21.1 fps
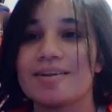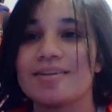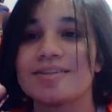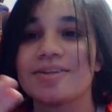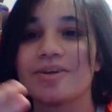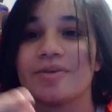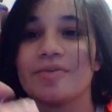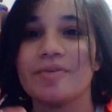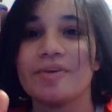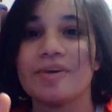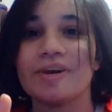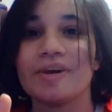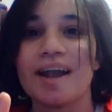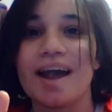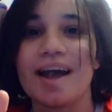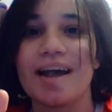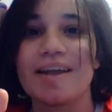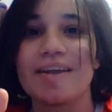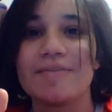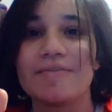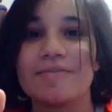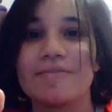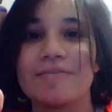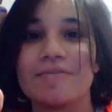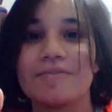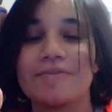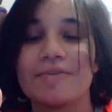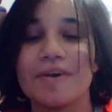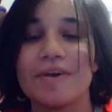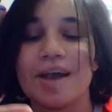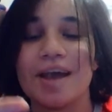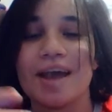Silver Knife.
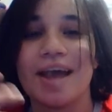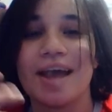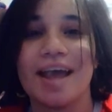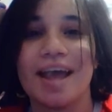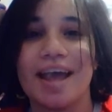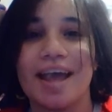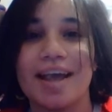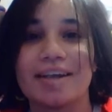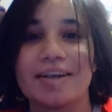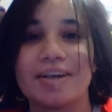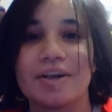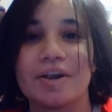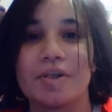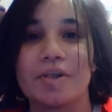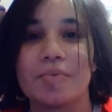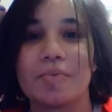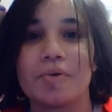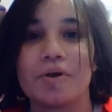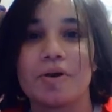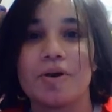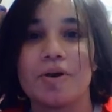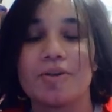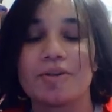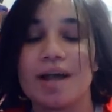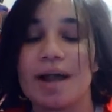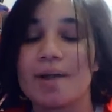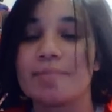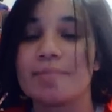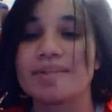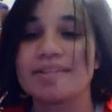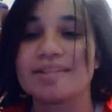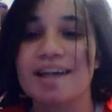And another one called
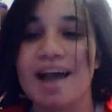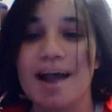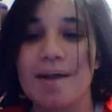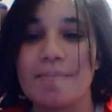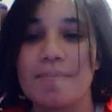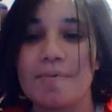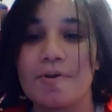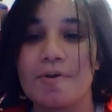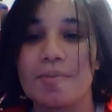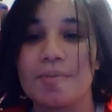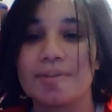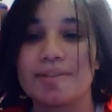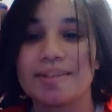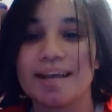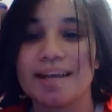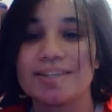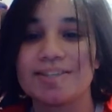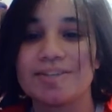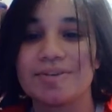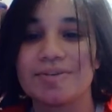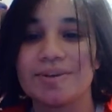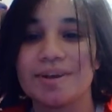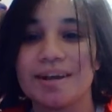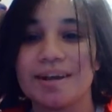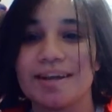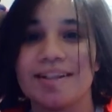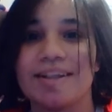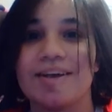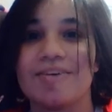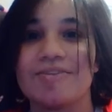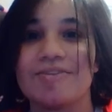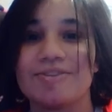I'm a Cyborg, But That's
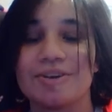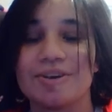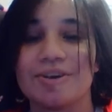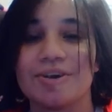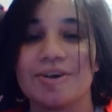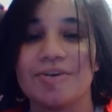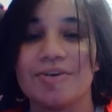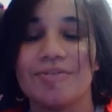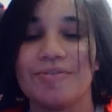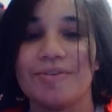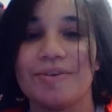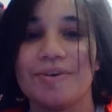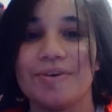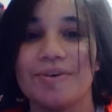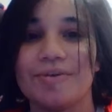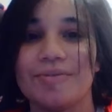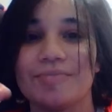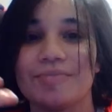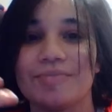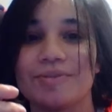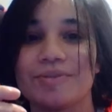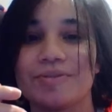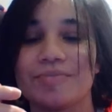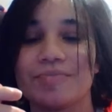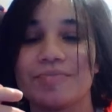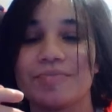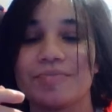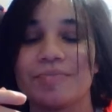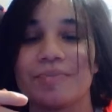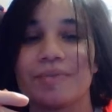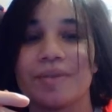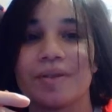Okay. Those are good films.
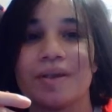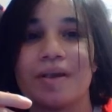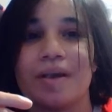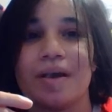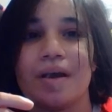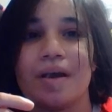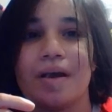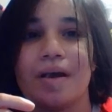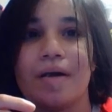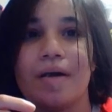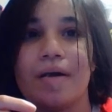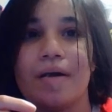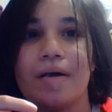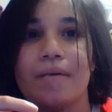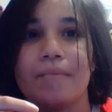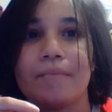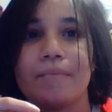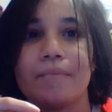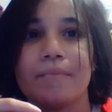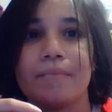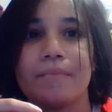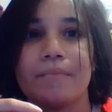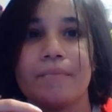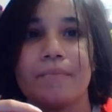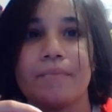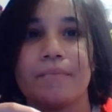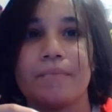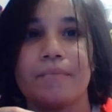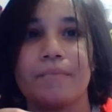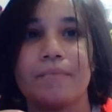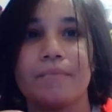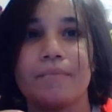I
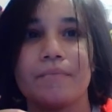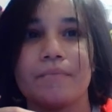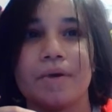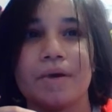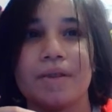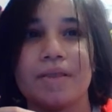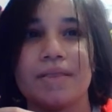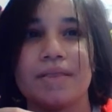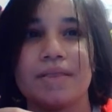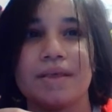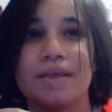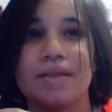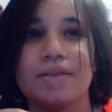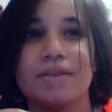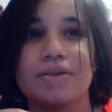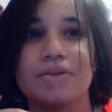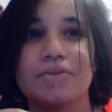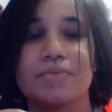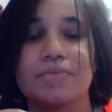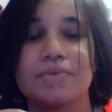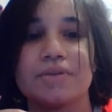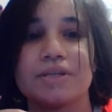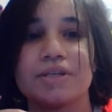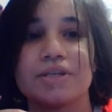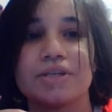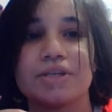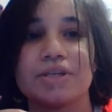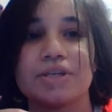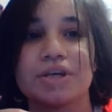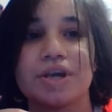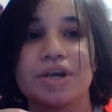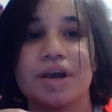think this was a
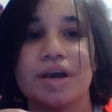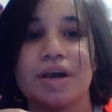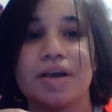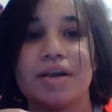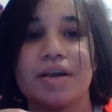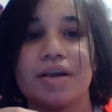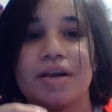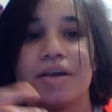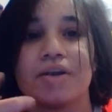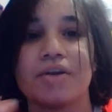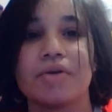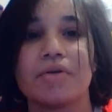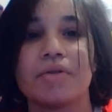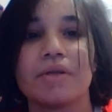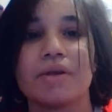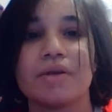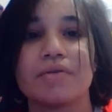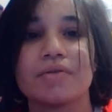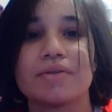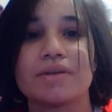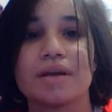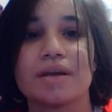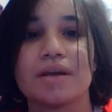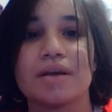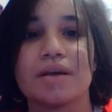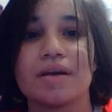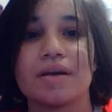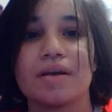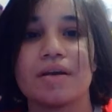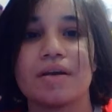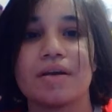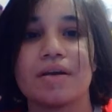Chinese, you know,
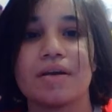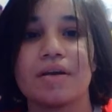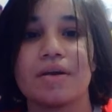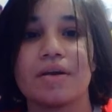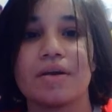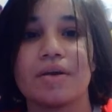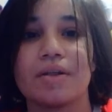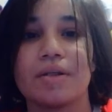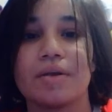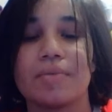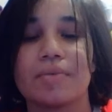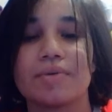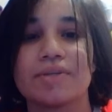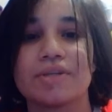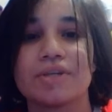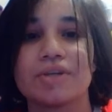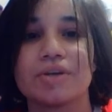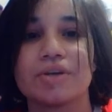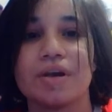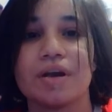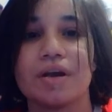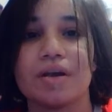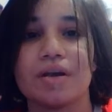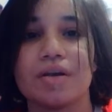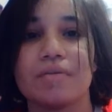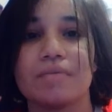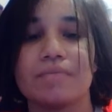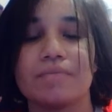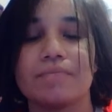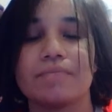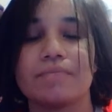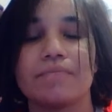there was a